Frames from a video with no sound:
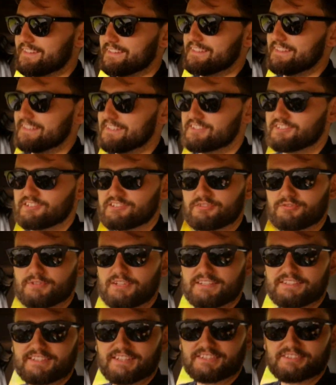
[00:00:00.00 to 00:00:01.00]
it's a
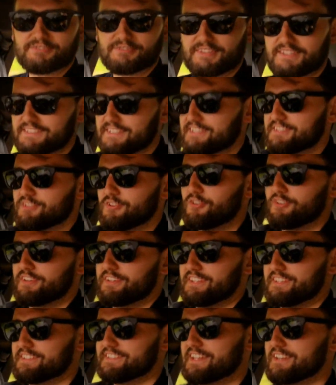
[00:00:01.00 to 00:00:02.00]
2-litre, so this is not going
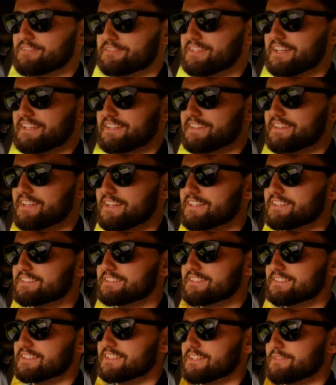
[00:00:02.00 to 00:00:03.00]
to sound like that.
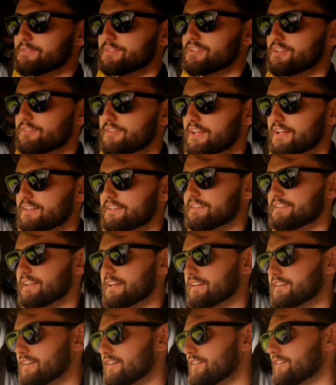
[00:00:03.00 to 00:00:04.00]
You know,
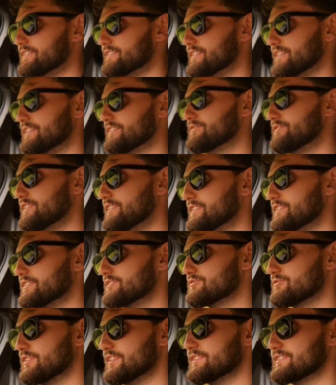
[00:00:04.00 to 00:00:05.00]
that car is a 3-litre
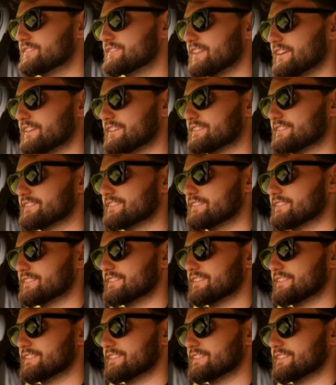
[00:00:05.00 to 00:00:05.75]
straight 6.